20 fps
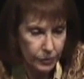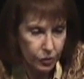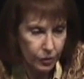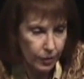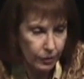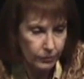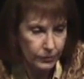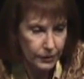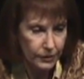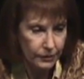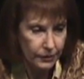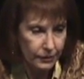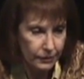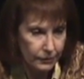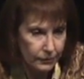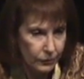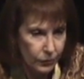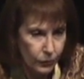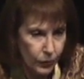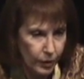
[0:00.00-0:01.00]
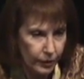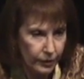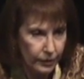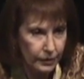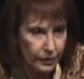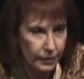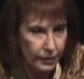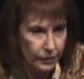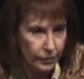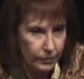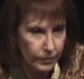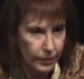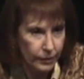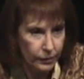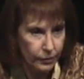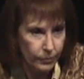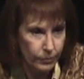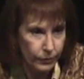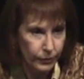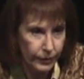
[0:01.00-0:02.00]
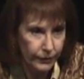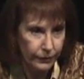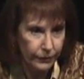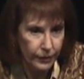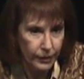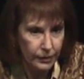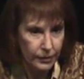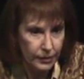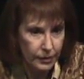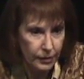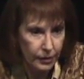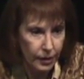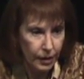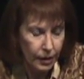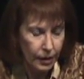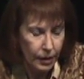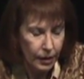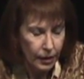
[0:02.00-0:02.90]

She always wanted to hear about your boyfriends, and